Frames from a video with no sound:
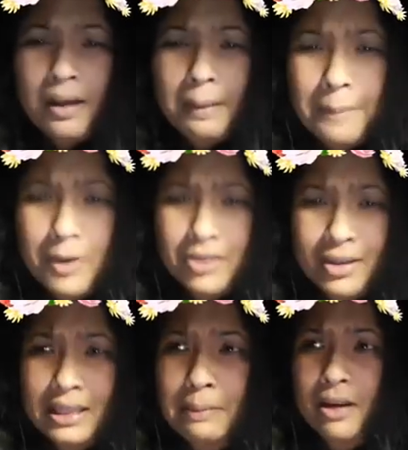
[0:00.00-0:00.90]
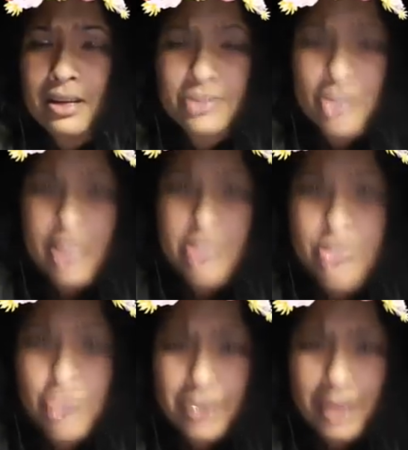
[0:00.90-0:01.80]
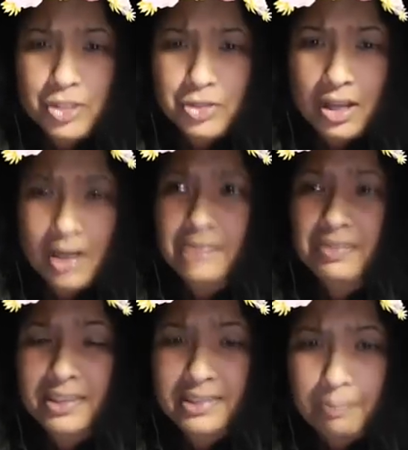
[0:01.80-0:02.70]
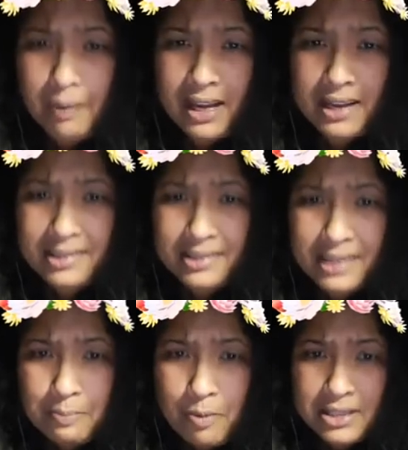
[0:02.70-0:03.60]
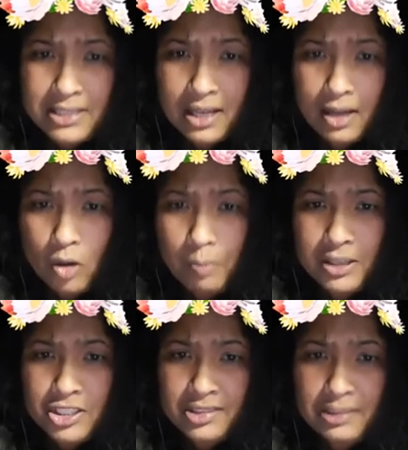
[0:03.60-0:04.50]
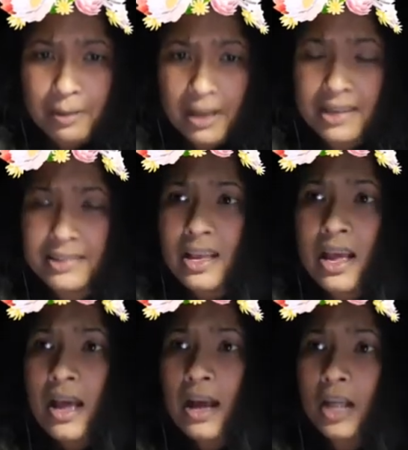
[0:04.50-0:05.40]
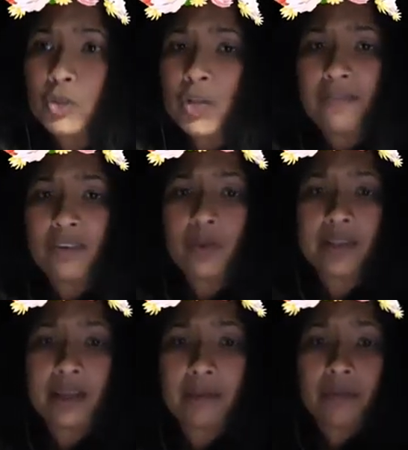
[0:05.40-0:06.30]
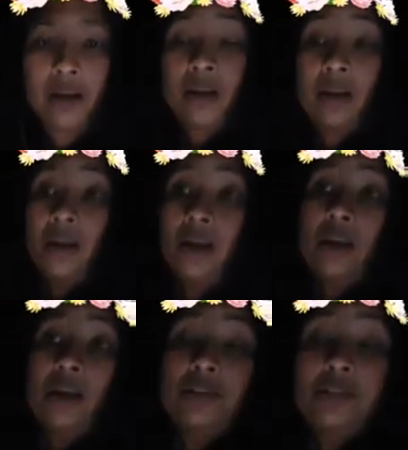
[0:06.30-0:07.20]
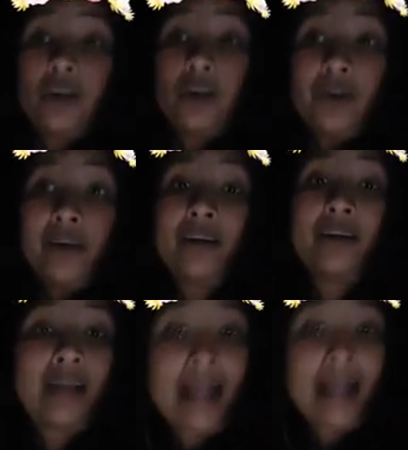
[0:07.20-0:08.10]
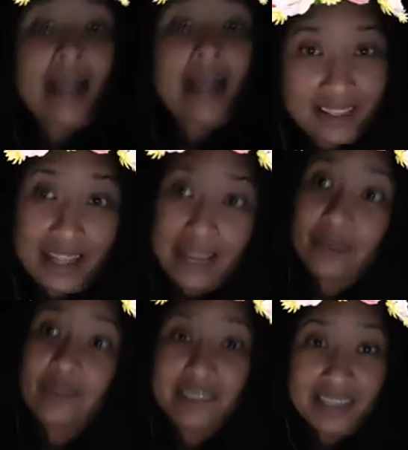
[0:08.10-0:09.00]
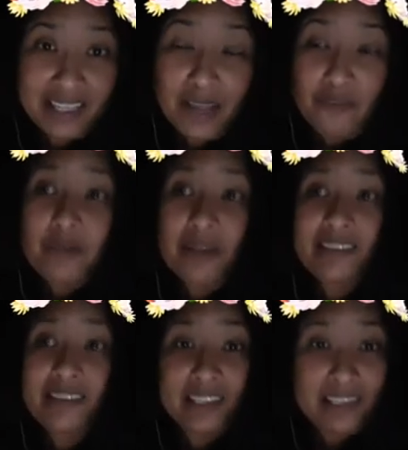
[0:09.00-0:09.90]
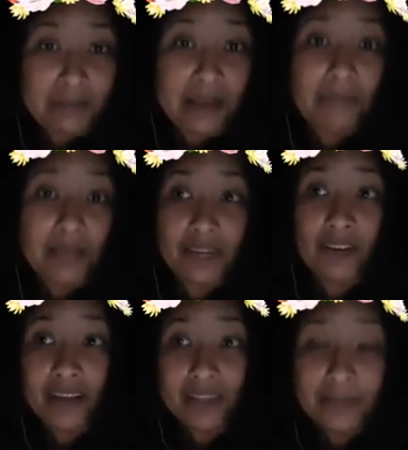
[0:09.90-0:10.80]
Beauty on the Box charges $300 for the supplies. Is that practical, or purchase supplies and travel with them? So again, like I was saying, everybody's in it to make money, right?